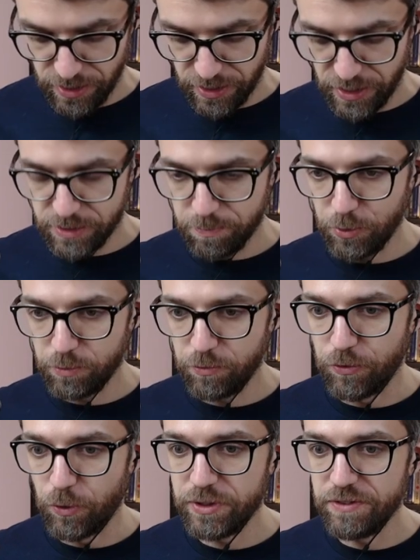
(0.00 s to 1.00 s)
Let's put
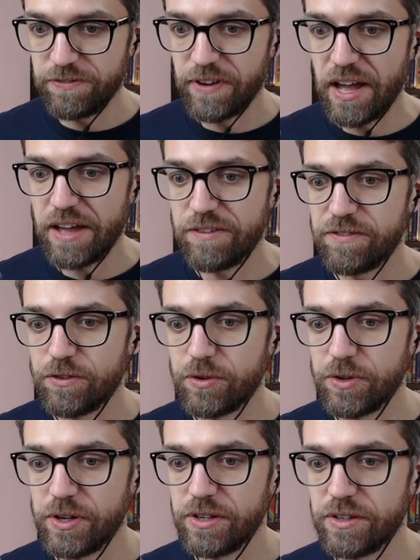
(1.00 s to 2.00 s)
45
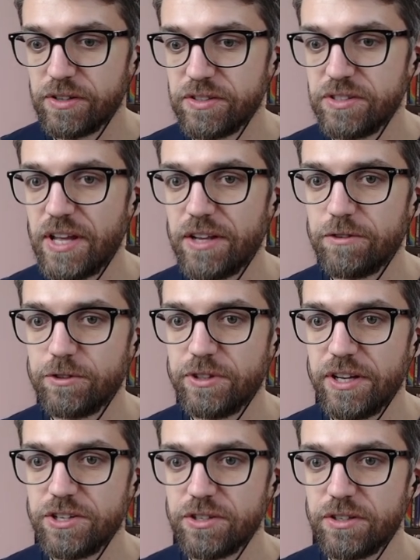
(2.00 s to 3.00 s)
for the Z
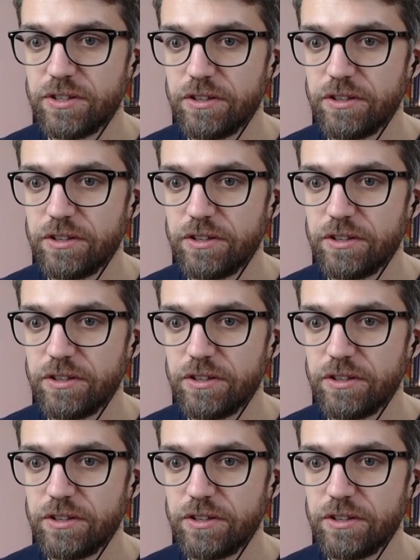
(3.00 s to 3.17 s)
rotation.